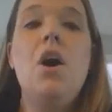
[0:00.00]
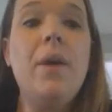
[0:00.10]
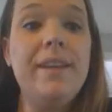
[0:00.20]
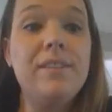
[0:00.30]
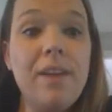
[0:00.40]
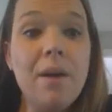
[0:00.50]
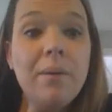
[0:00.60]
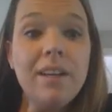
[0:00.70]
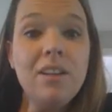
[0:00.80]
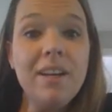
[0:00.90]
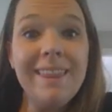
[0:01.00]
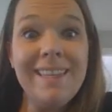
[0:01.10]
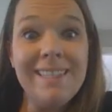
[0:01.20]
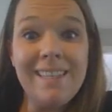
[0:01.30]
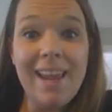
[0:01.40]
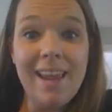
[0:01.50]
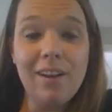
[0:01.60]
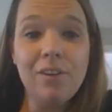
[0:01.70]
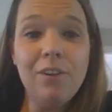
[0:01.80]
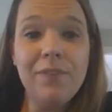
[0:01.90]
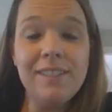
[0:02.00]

Okay, so now we're going to look at this angle.